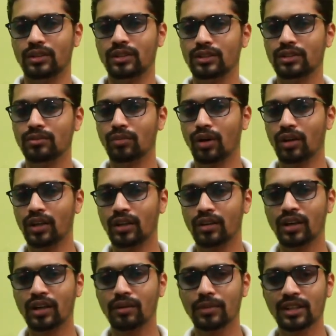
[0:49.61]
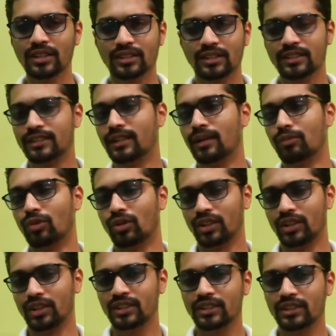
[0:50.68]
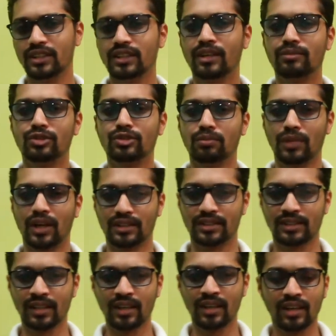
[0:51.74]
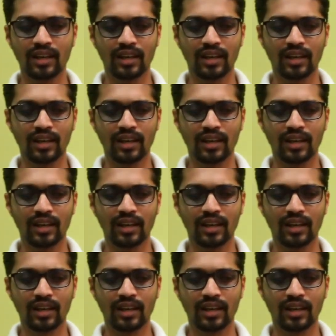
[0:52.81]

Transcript: This is the molecular mass is the mole. This is in terms of mass.